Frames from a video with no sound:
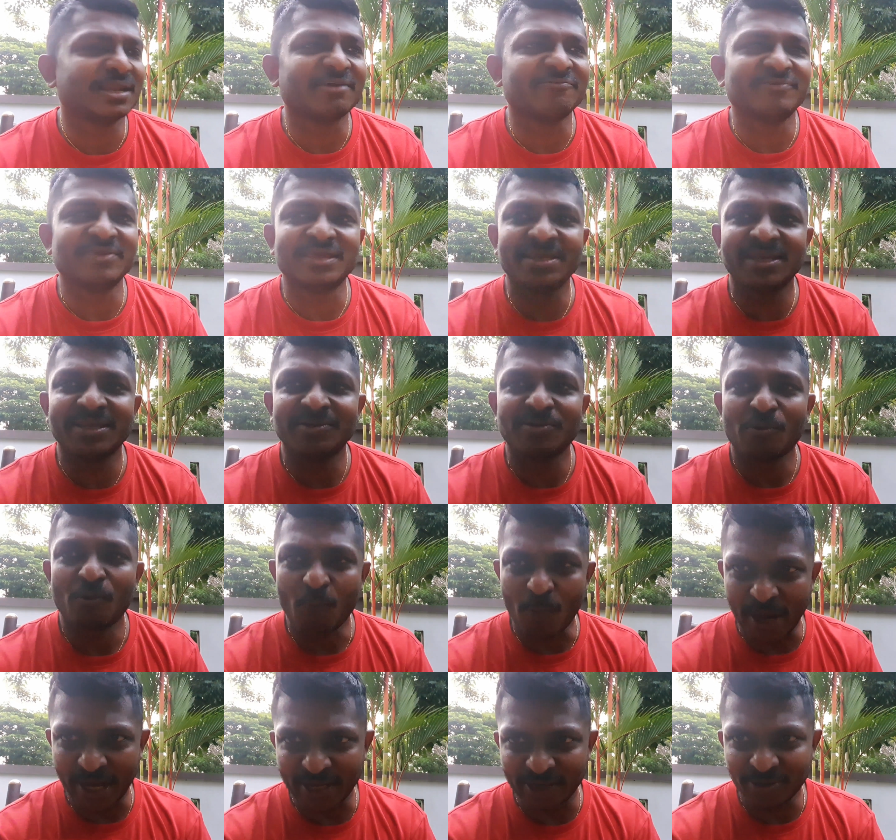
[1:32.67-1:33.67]
I figured
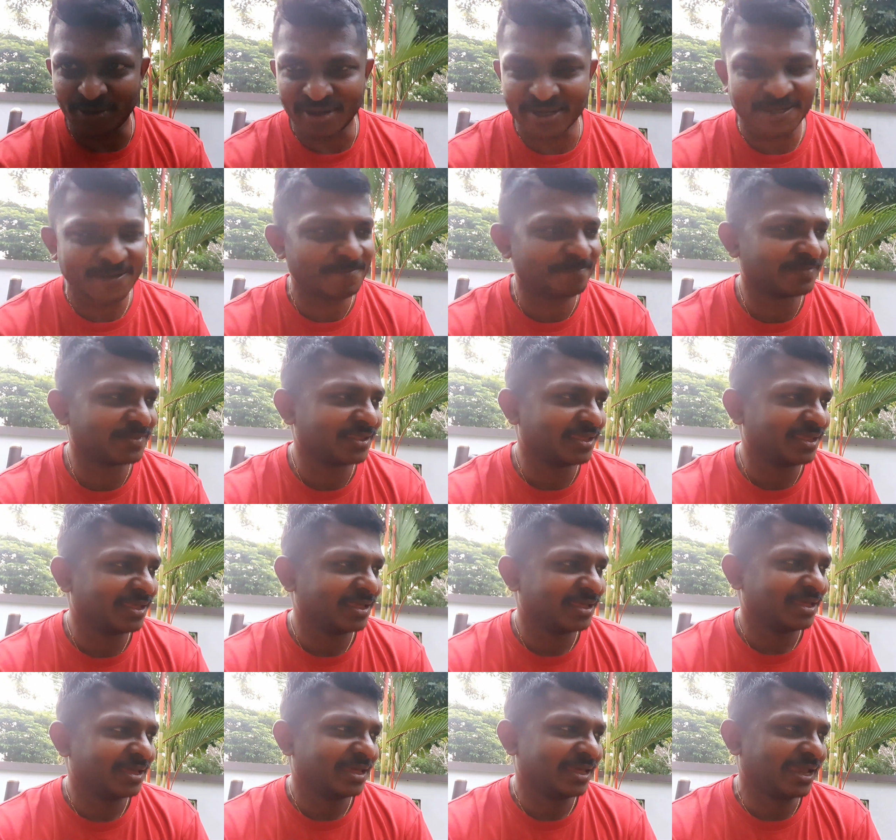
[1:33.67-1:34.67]
why not.
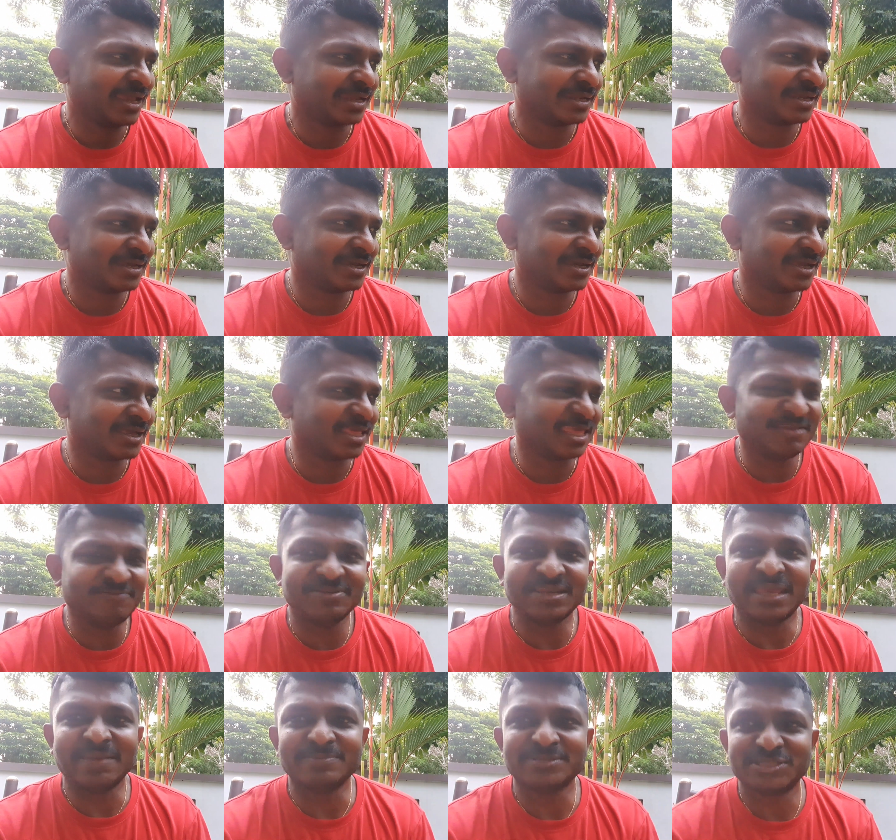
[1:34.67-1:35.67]
And
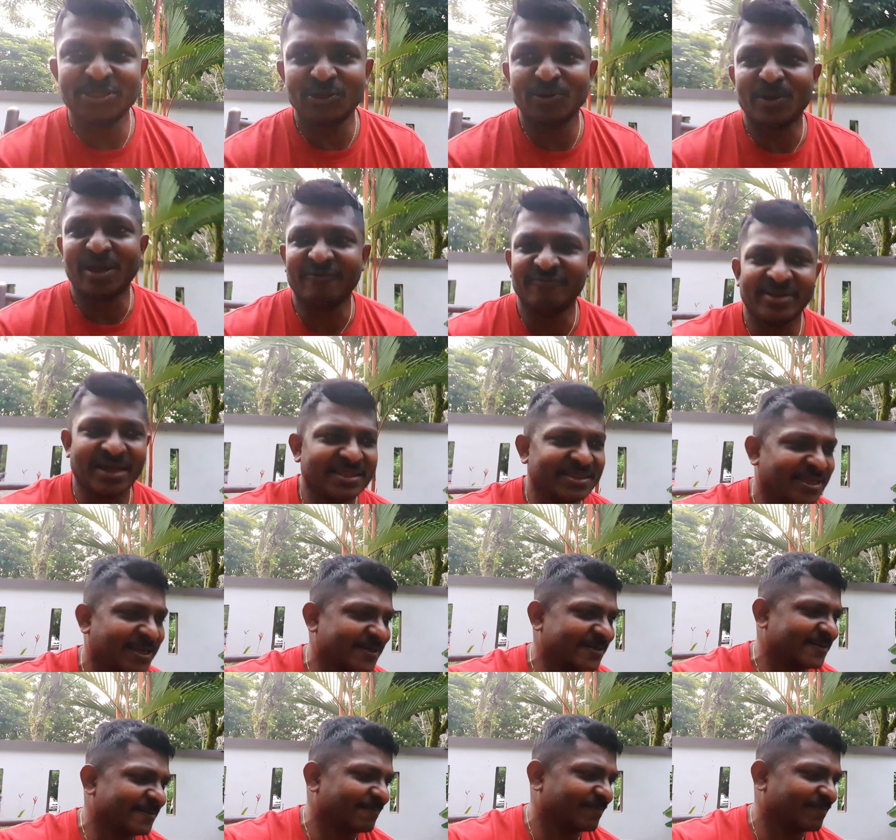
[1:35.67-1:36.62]
given MCO, I've done that.